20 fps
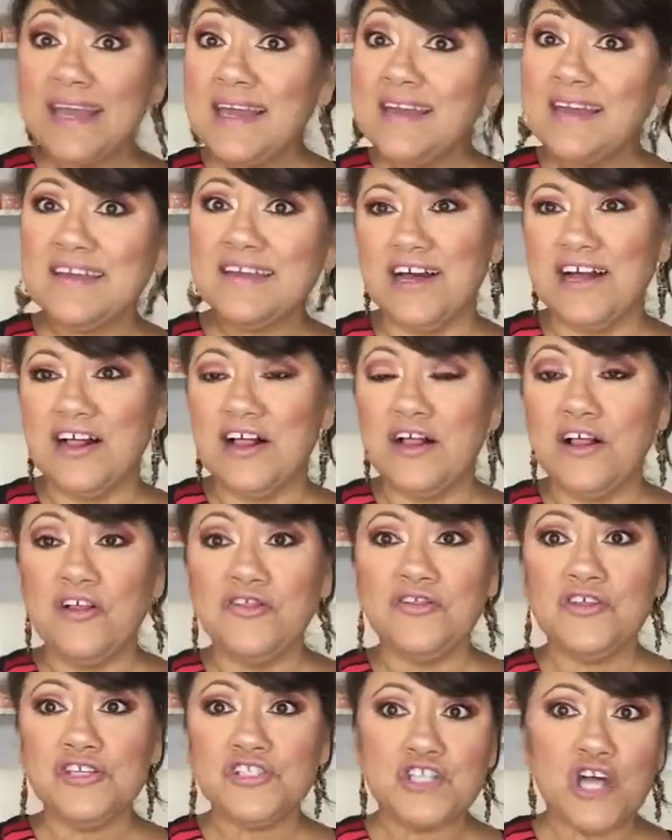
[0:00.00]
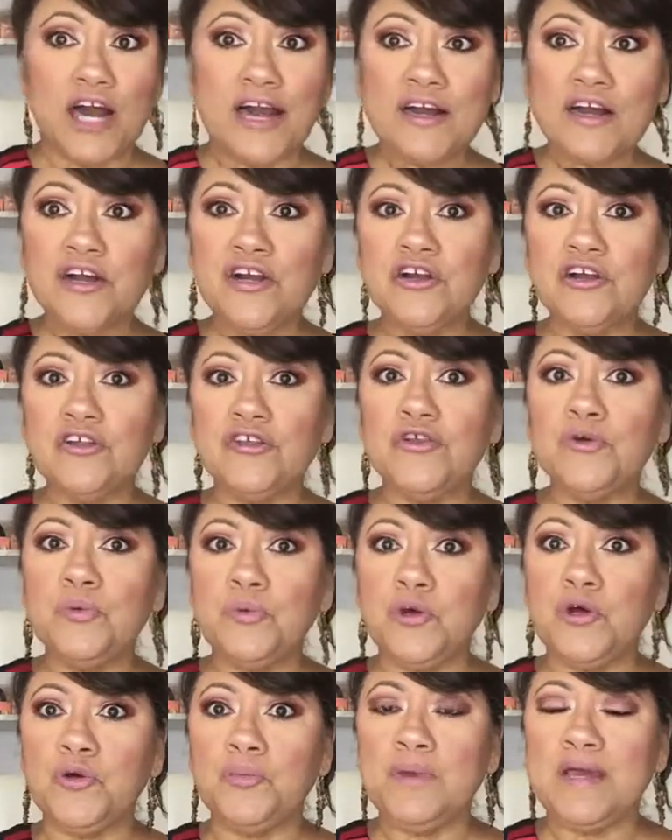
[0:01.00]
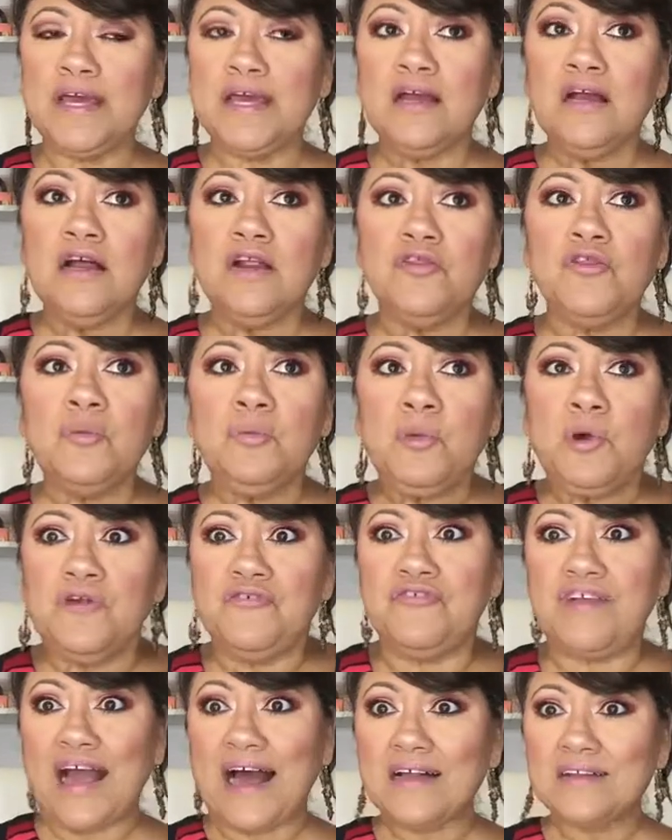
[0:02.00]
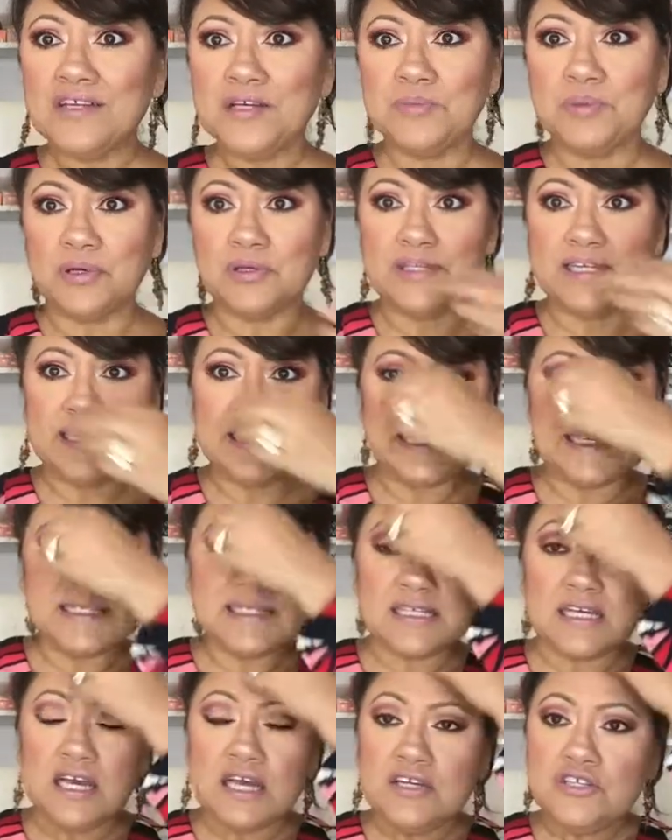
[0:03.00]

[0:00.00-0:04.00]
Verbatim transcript: And the darker the ruby, the more valuable it is.